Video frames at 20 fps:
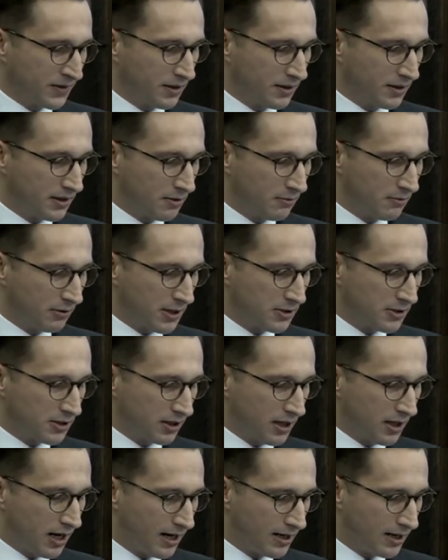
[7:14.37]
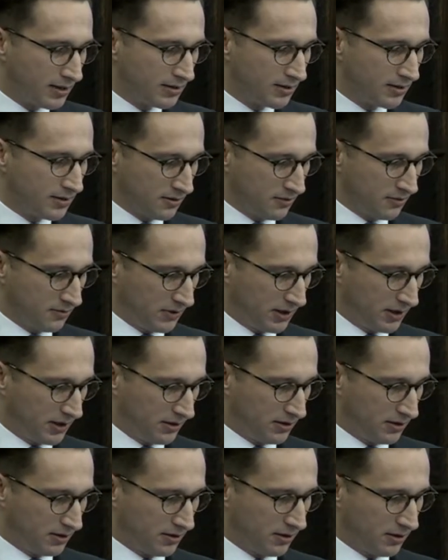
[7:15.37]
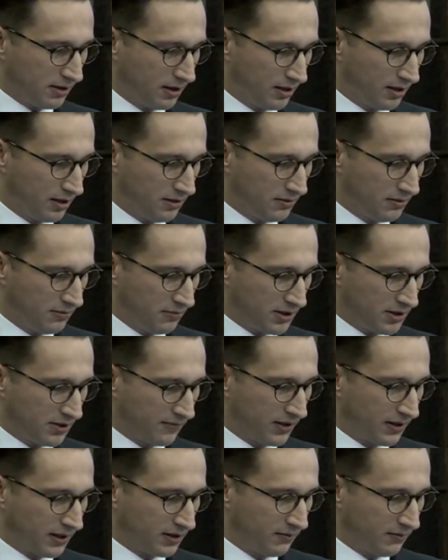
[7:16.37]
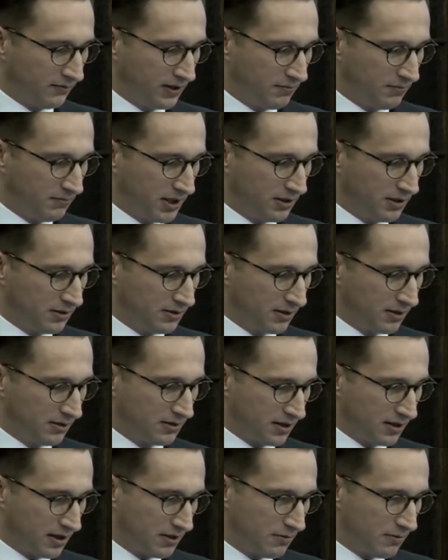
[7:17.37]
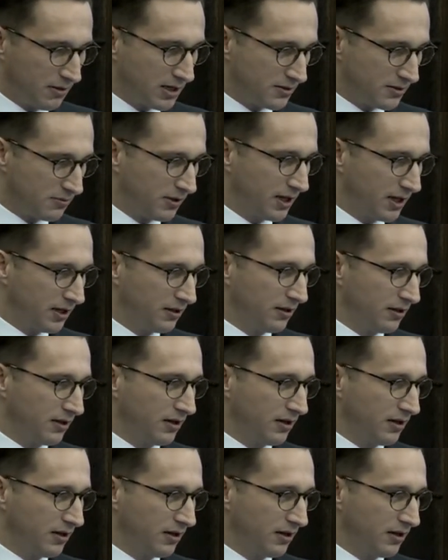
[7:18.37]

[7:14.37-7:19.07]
Regulation S, which effectively means it's the US way,